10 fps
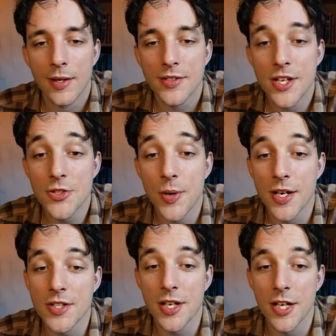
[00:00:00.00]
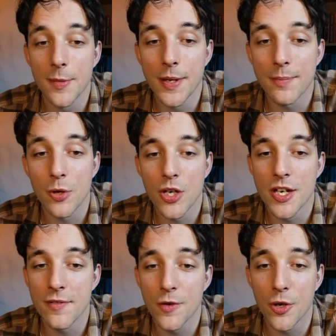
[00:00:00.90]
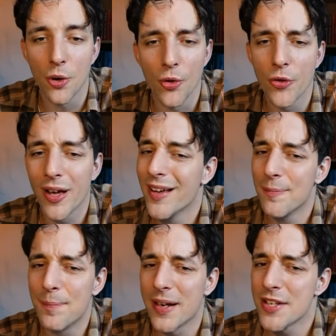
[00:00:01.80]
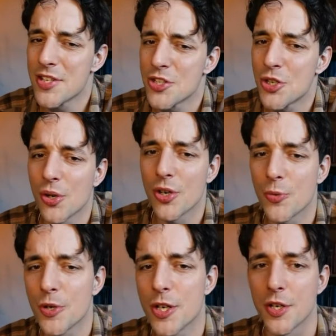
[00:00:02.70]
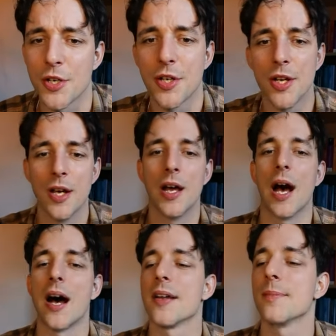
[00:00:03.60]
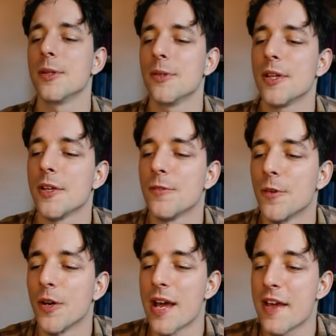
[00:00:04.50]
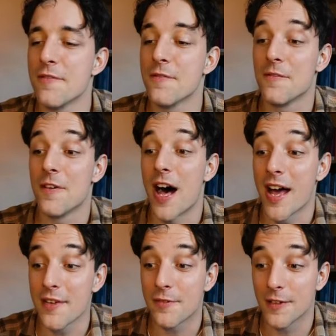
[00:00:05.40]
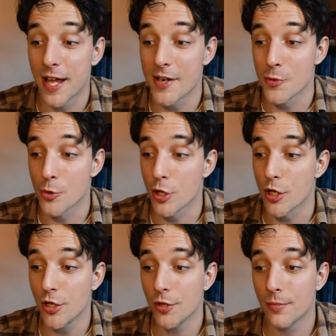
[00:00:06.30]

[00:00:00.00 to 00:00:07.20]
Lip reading: This one is a little bit more difficult, but it's a shorter word. I am looking for a 5-letter word.